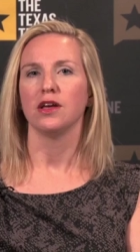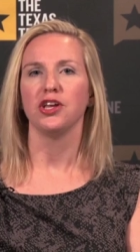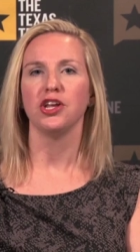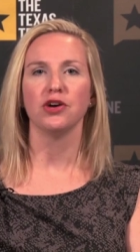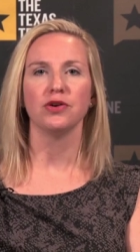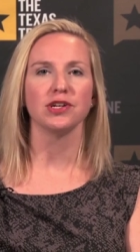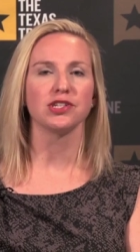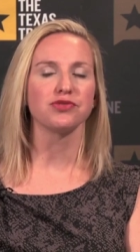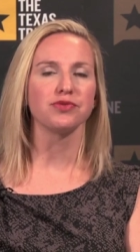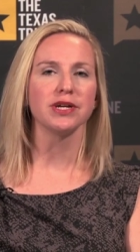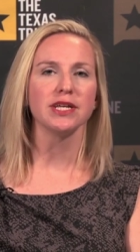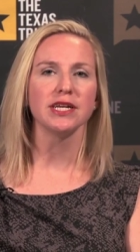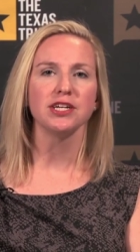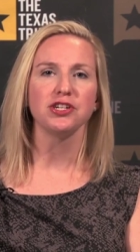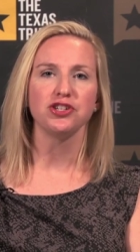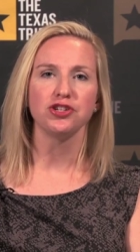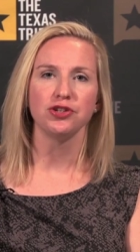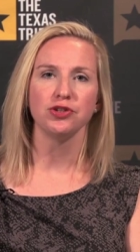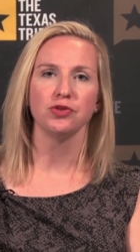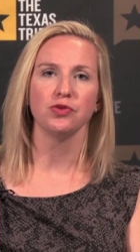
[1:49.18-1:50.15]
You know, it's really
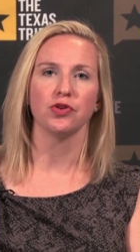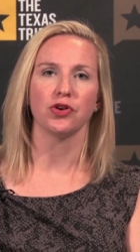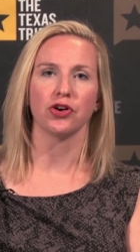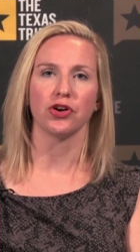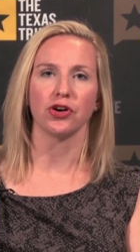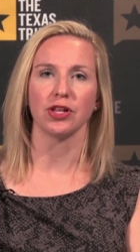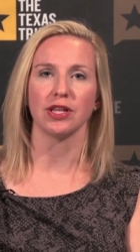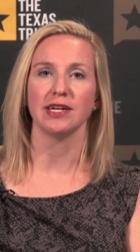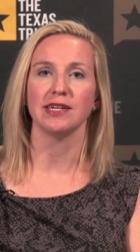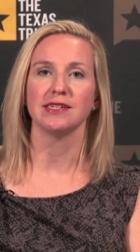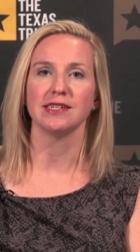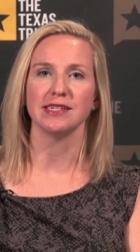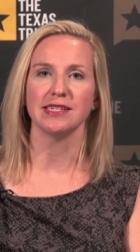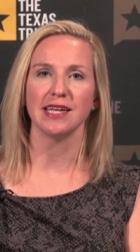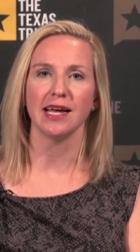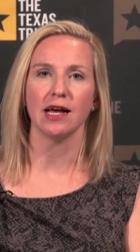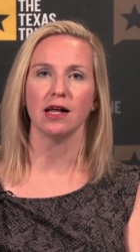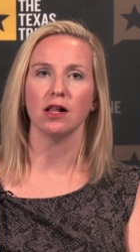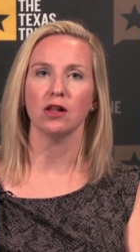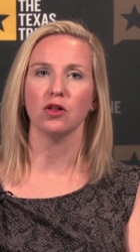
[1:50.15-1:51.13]
too early to
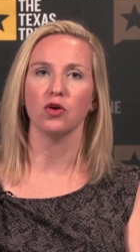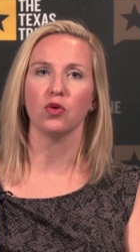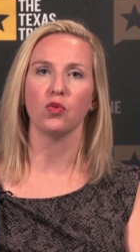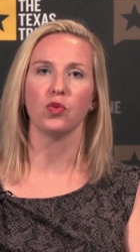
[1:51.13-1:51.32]
tell.